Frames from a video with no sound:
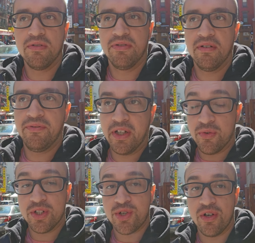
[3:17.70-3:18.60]

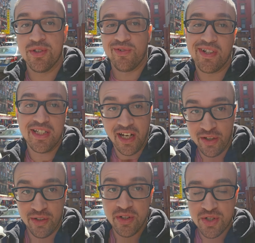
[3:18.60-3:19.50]
vegan restaurants or
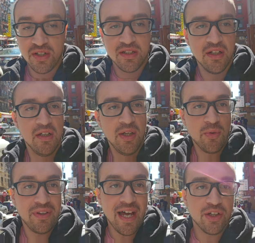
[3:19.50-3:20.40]
vegetarian restaurants
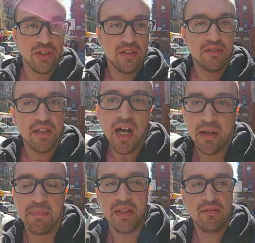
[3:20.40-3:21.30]
were that good,
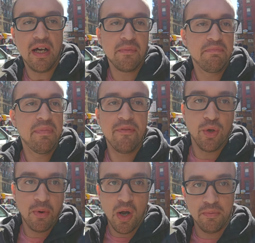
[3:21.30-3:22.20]
I'd be I'd have
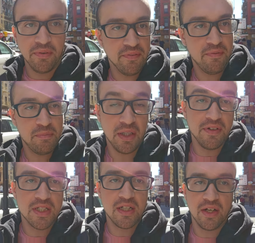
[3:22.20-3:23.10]
no problem being, being a
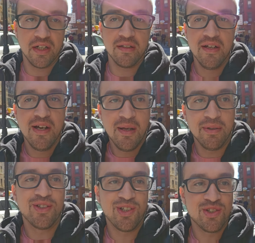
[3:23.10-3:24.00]
vegetarian.
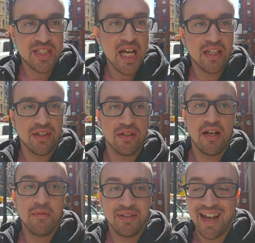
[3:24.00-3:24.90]
But usually, sadly, they're
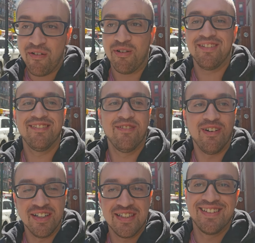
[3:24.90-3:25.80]
not. But that one
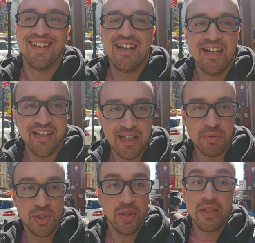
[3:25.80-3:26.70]
was
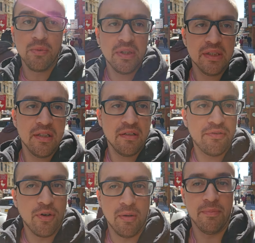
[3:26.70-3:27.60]
exceptional, and the one
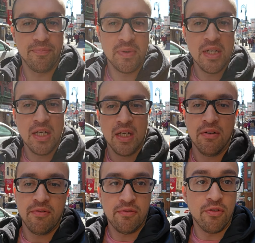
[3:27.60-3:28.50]
from
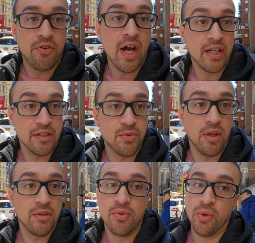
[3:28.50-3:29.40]
from Friday as
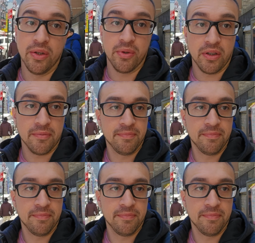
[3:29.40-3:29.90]
well, really, really good.